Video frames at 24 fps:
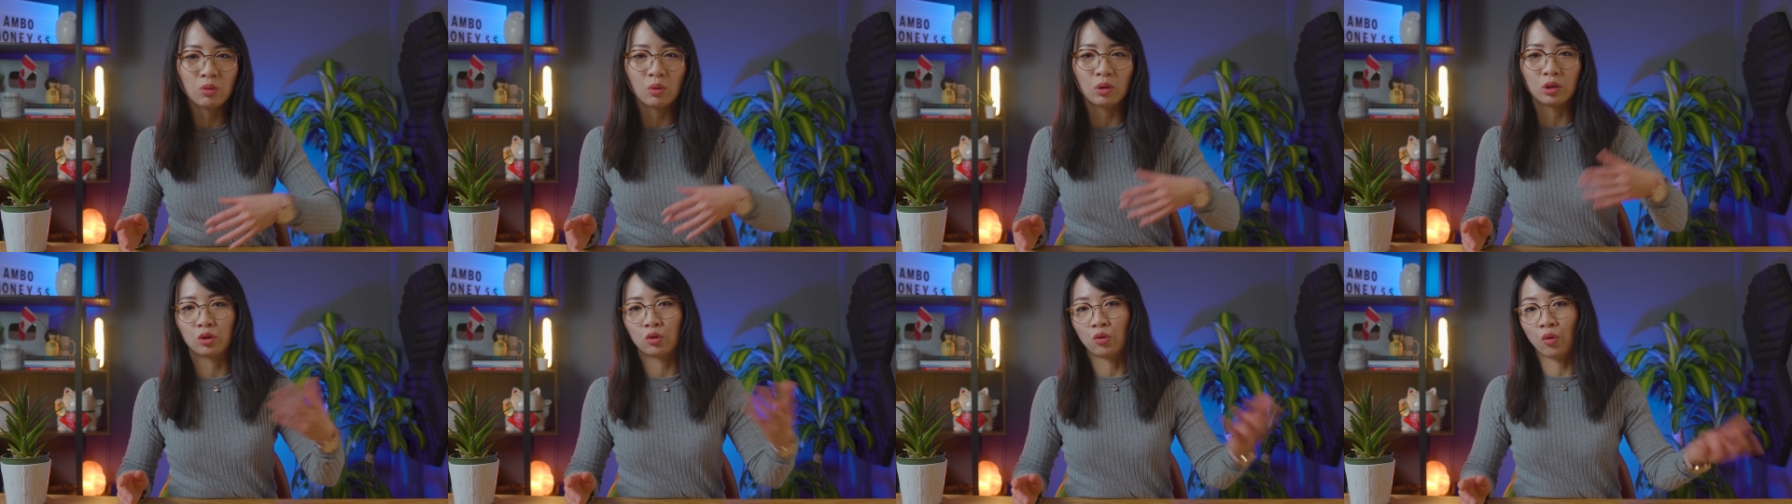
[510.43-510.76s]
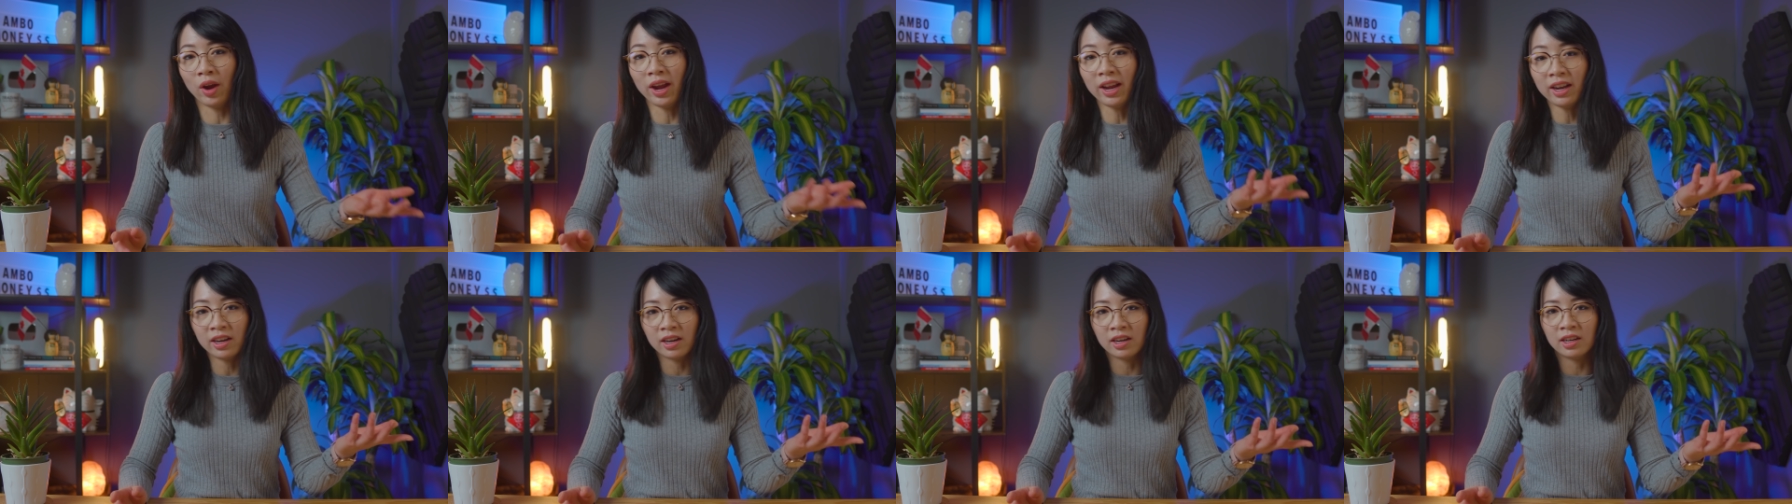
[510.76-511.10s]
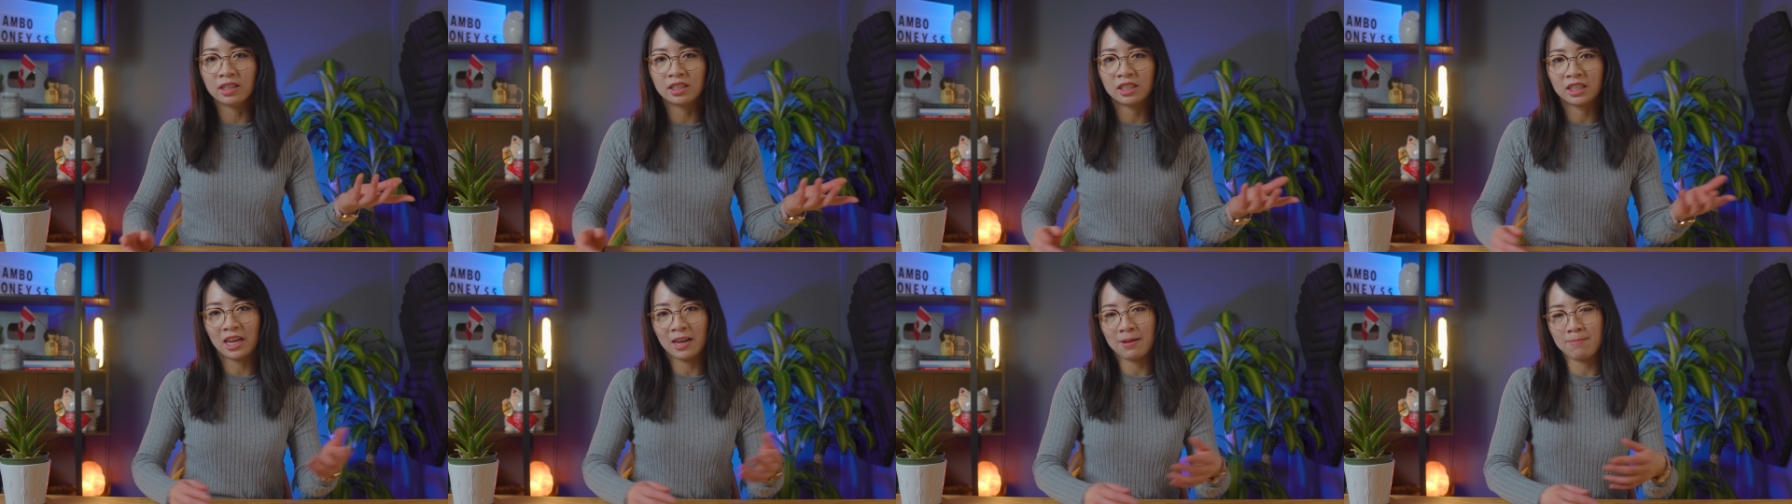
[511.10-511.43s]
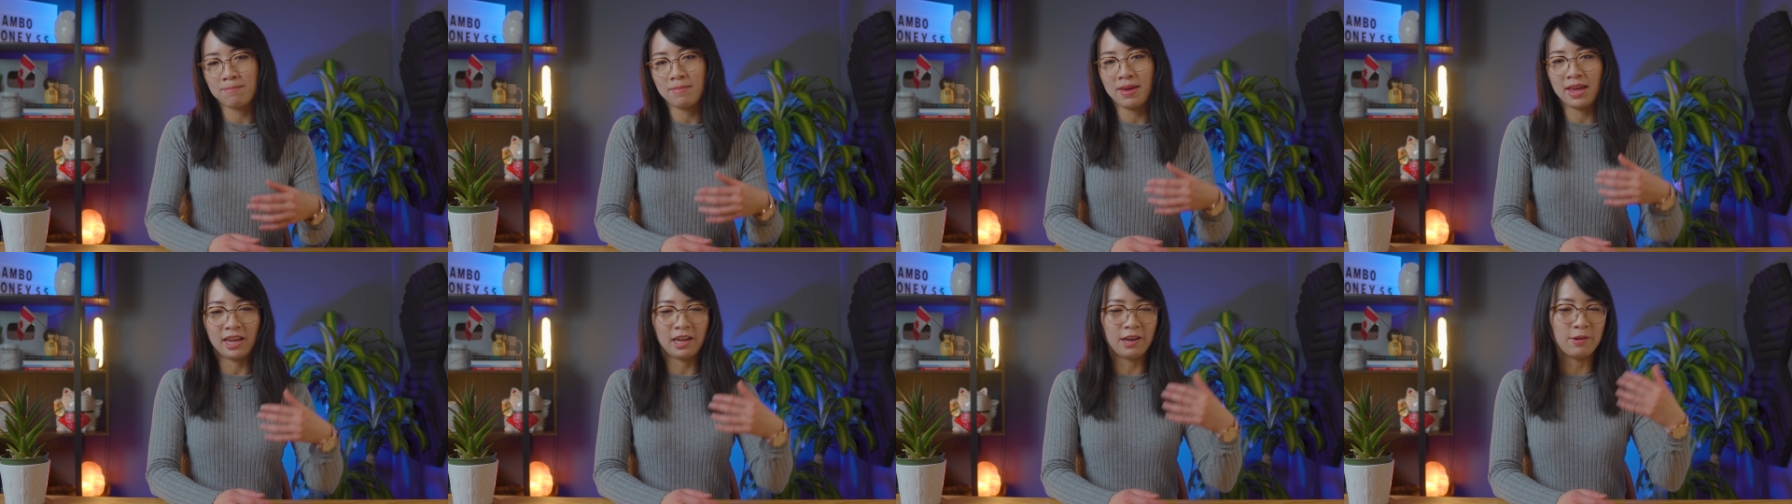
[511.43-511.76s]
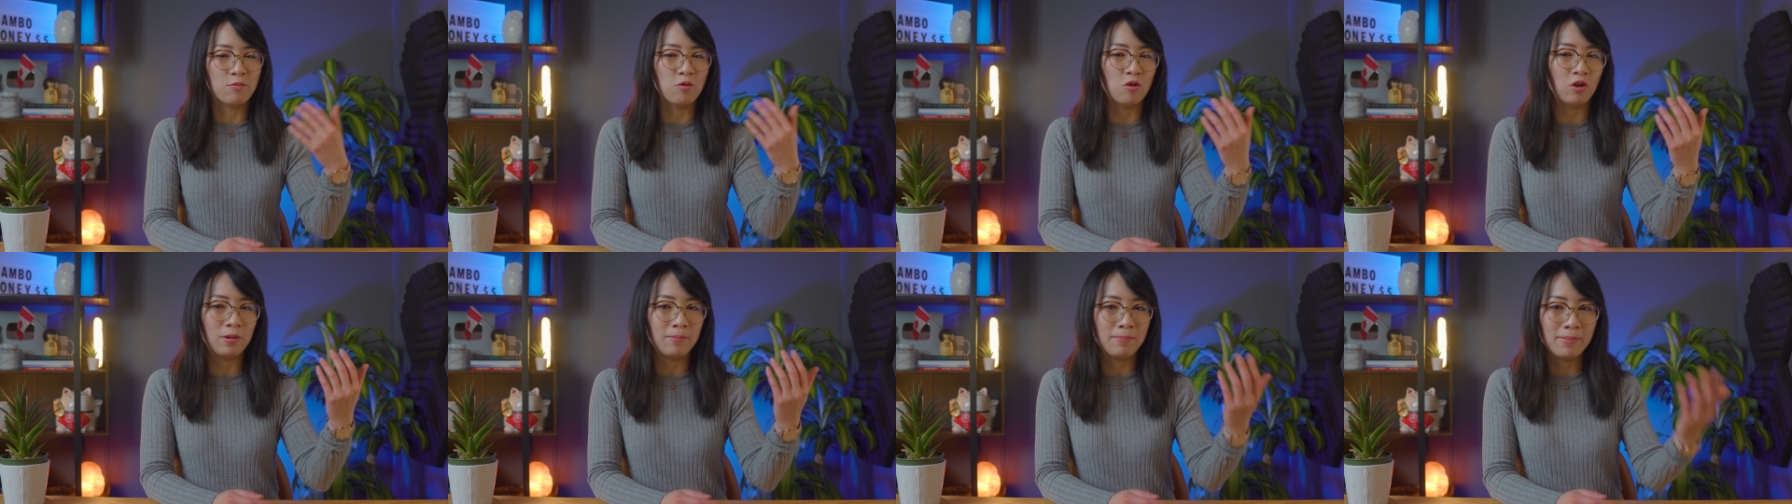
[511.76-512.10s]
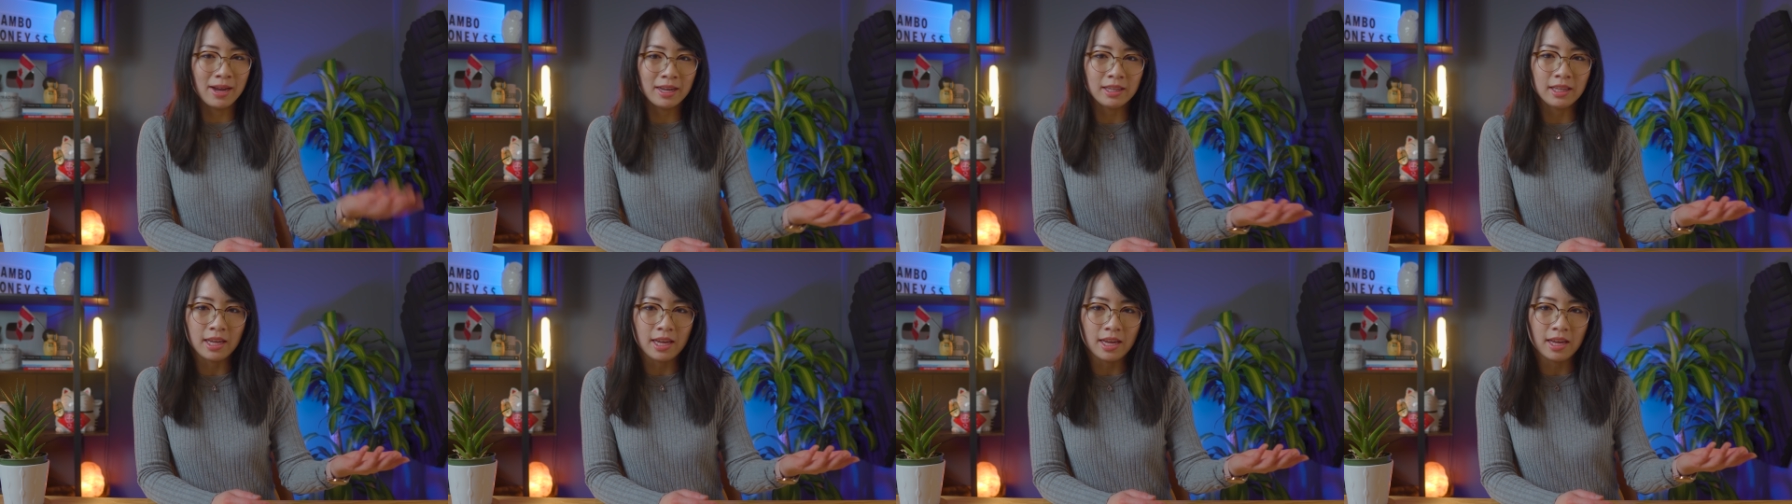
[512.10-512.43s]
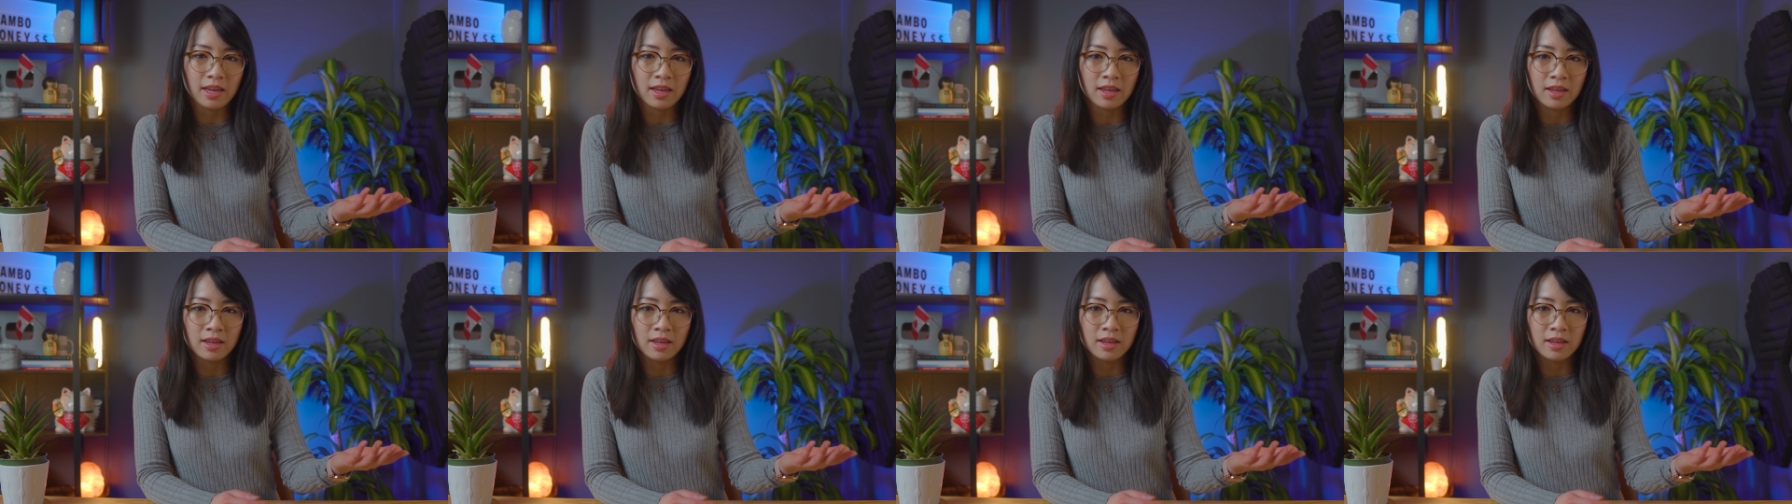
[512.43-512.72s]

or traders can make more money?